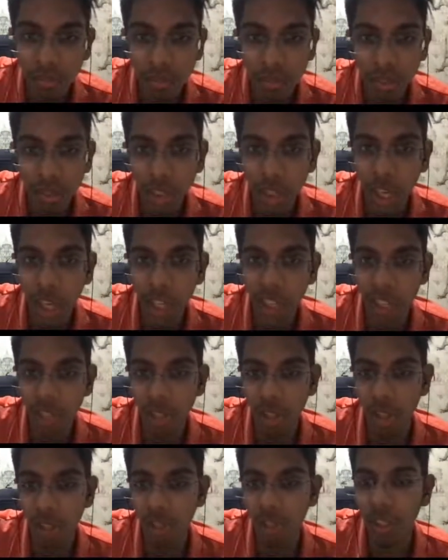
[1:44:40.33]
check is
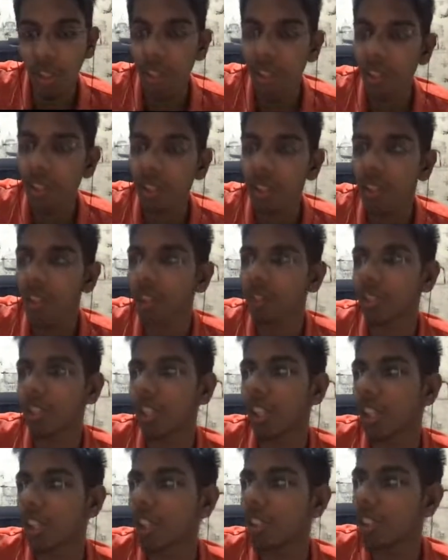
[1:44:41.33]
also there, which I
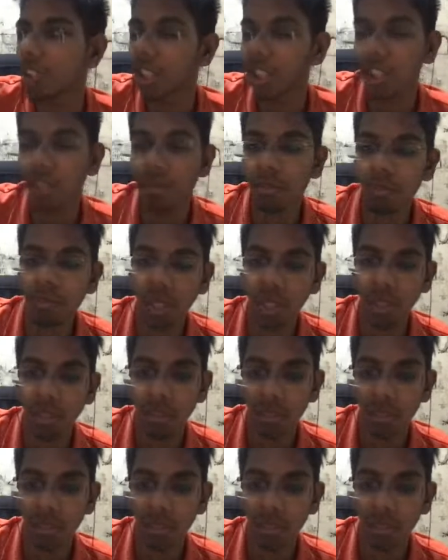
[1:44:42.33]
didn't see, but